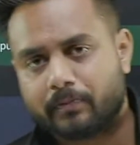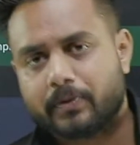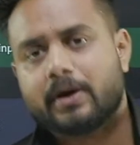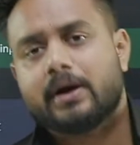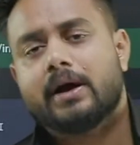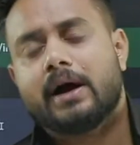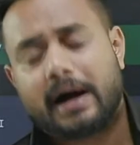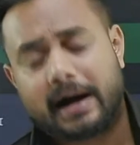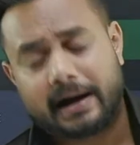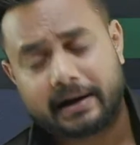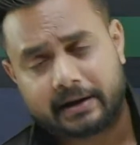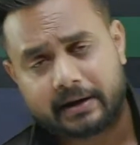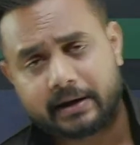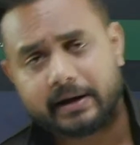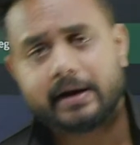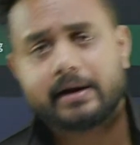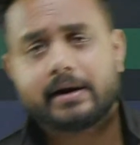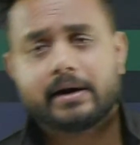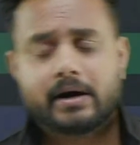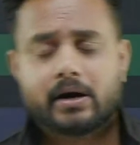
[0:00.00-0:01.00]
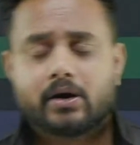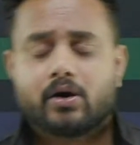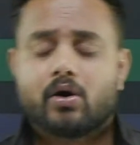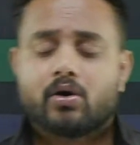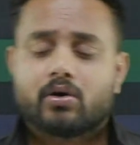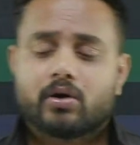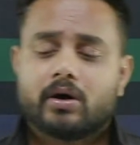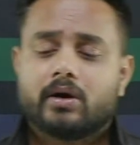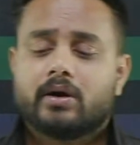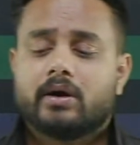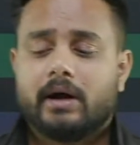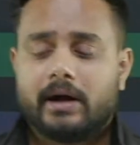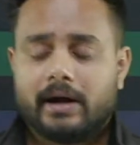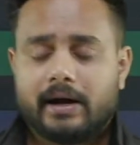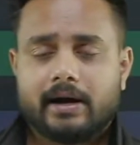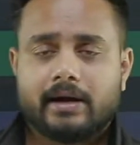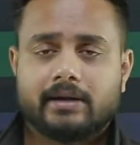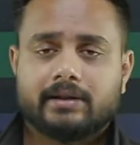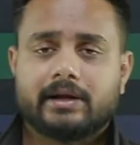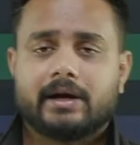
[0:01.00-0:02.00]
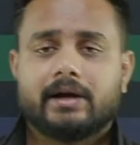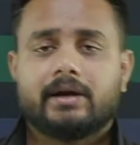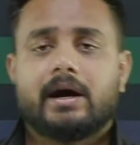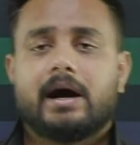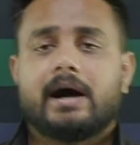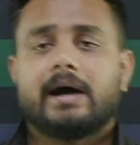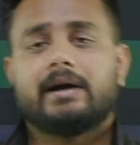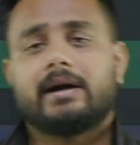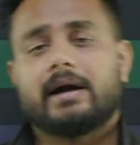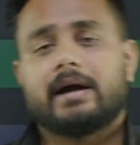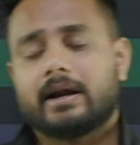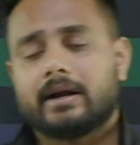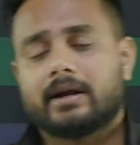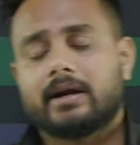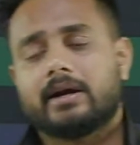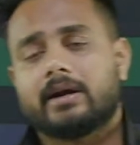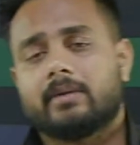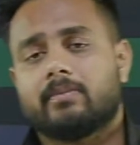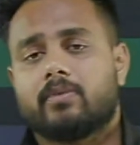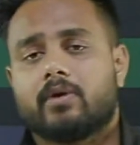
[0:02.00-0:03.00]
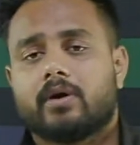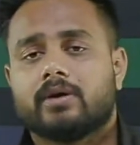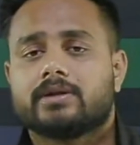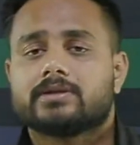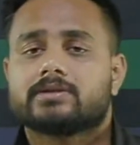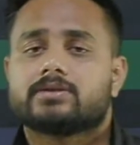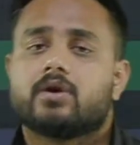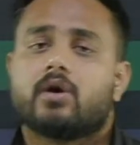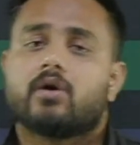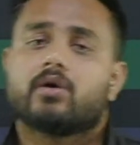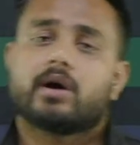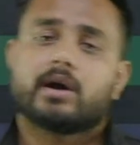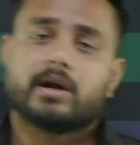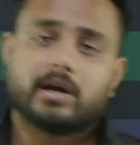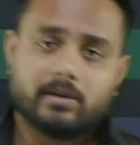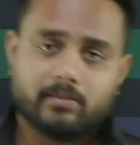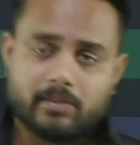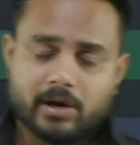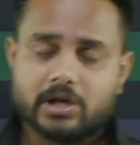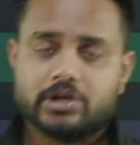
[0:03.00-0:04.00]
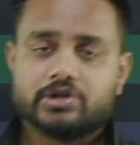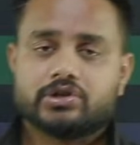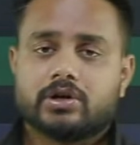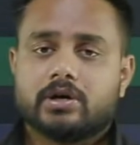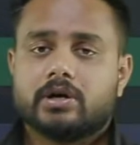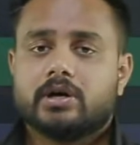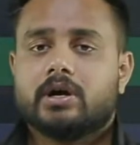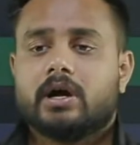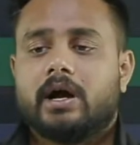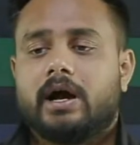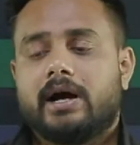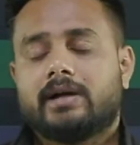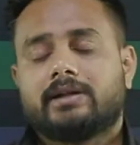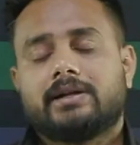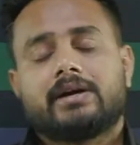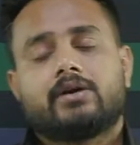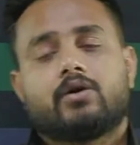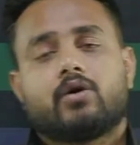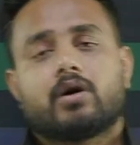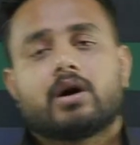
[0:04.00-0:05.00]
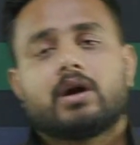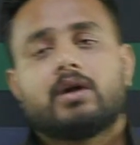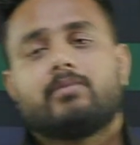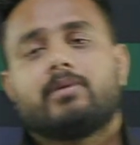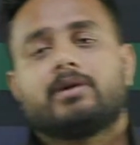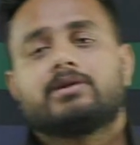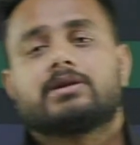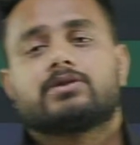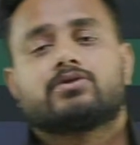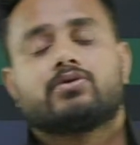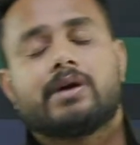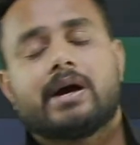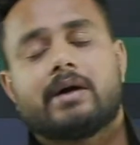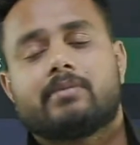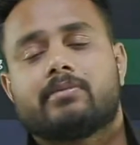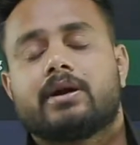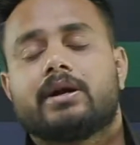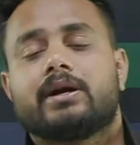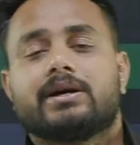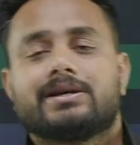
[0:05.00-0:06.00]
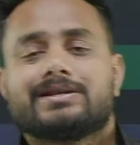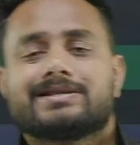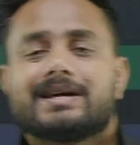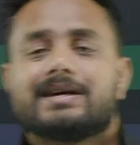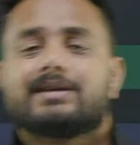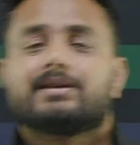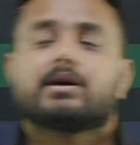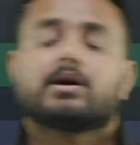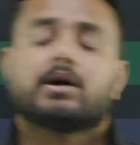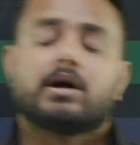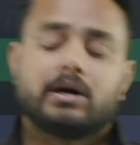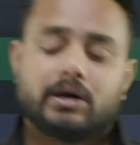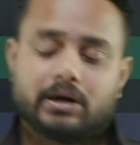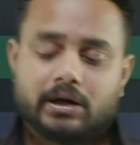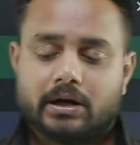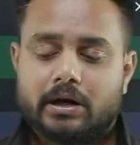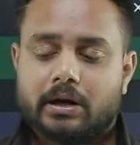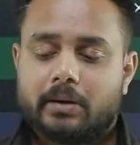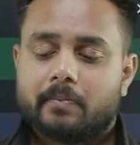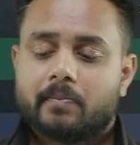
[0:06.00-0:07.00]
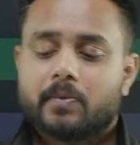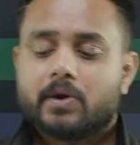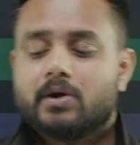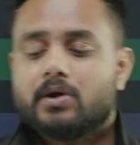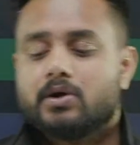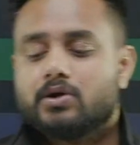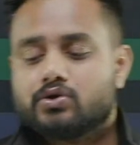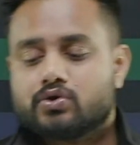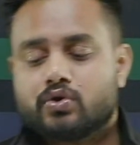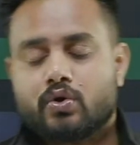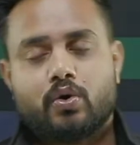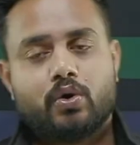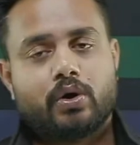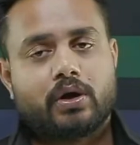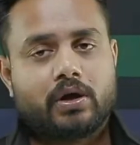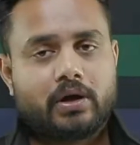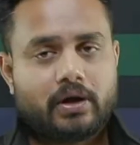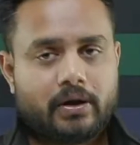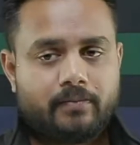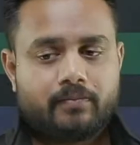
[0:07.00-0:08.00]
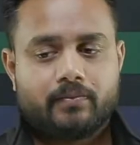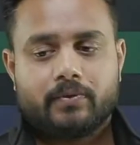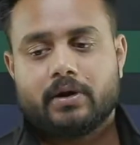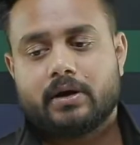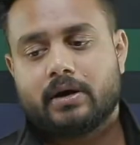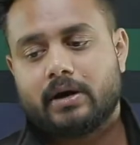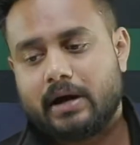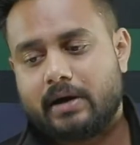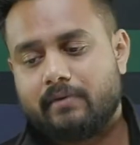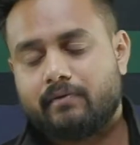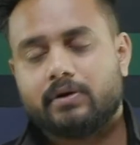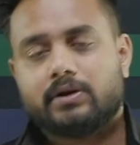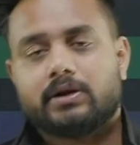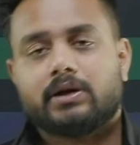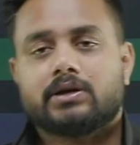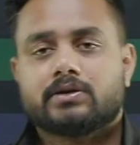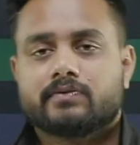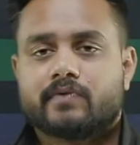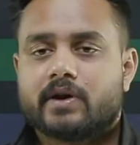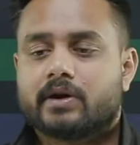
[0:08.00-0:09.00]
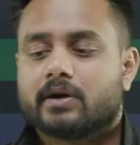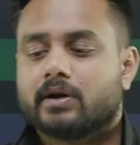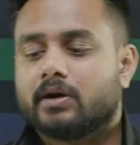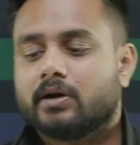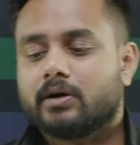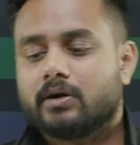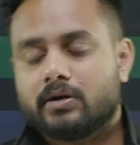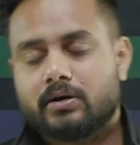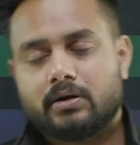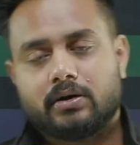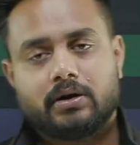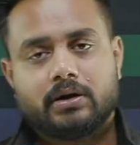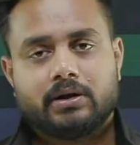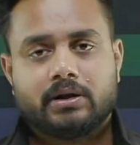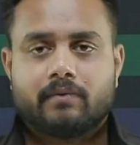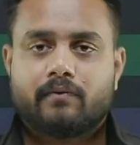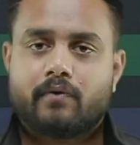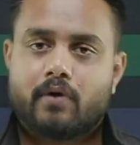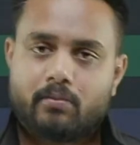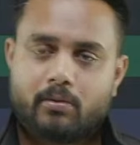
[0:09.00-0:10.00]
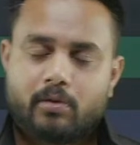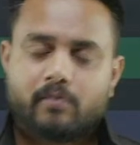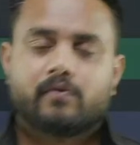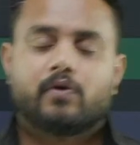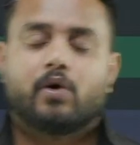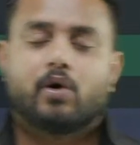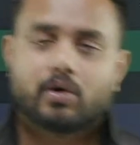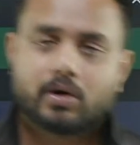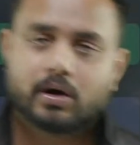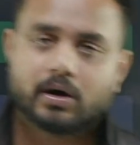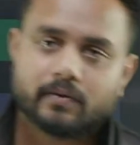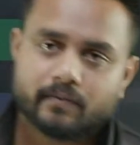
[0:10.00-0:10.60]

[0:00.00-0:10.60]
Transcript: I created a Docker, and then I directly deploy this Docker image, and that Docker image actually I'm running inside the container. So here everything is working in the form of Docker